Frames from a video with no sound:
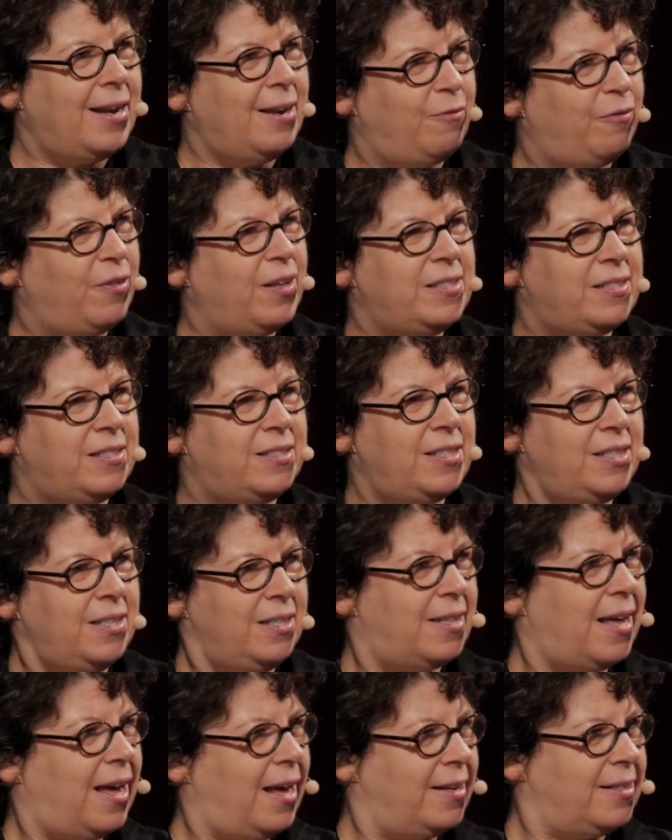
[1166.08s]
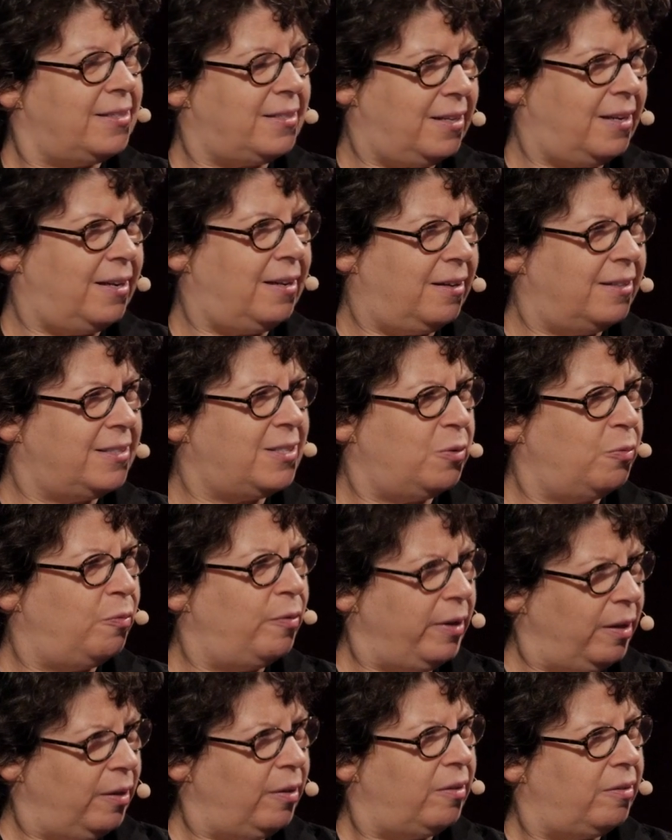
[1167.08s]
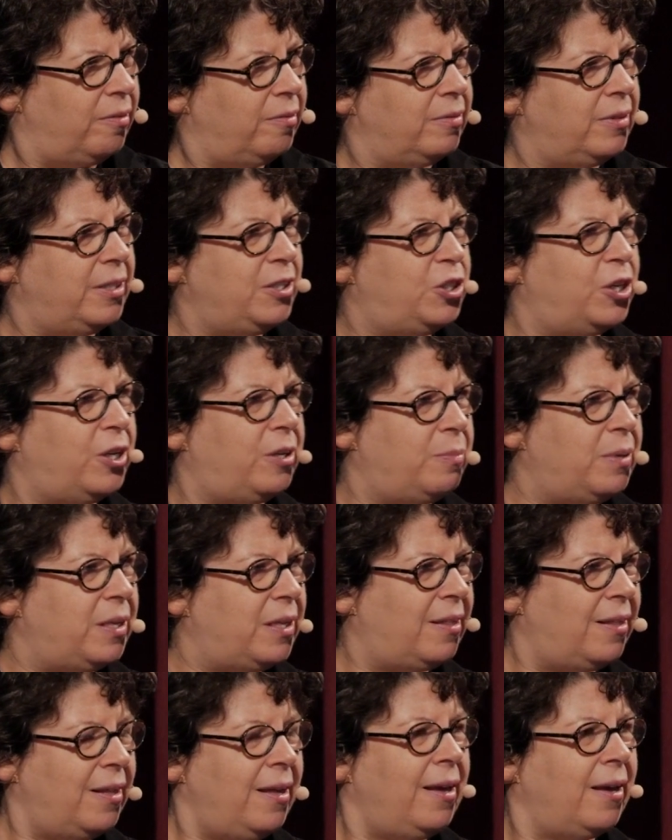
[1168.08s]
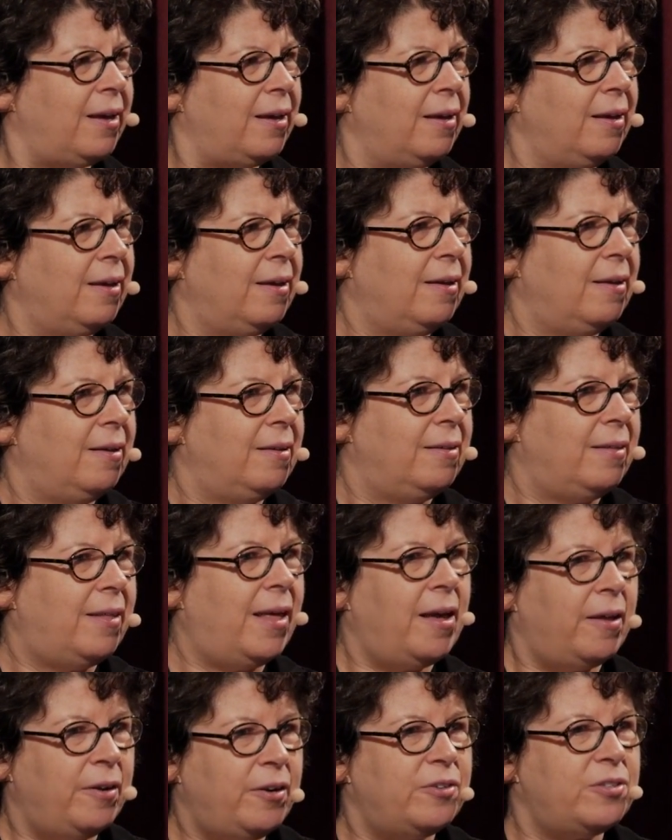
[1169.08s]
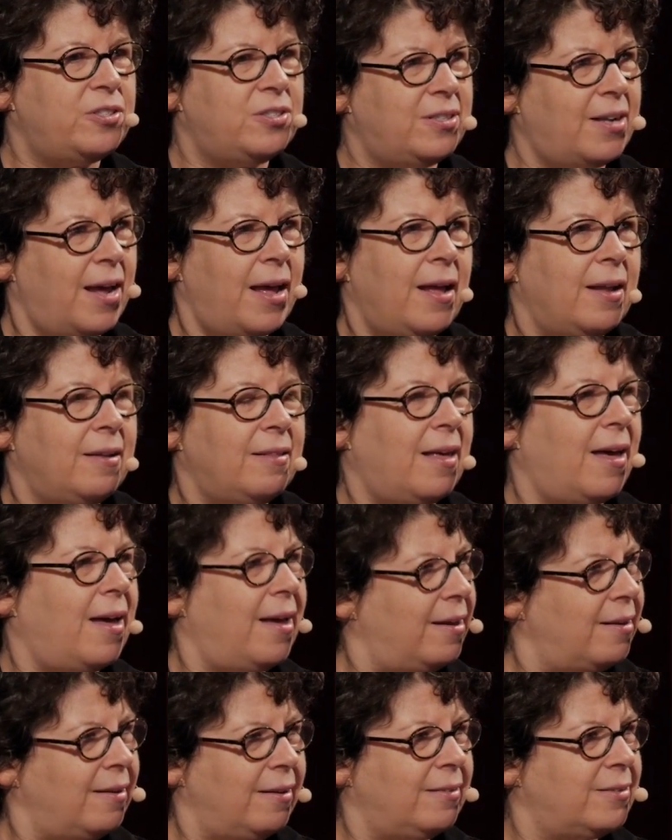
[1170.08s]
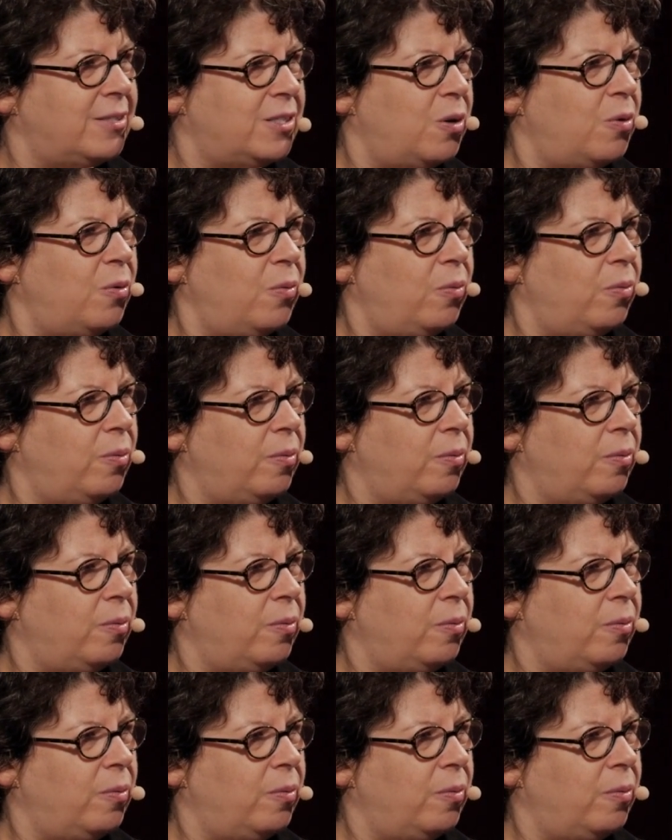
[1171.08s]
if they see that as a real legitimate thing, they understand that. So,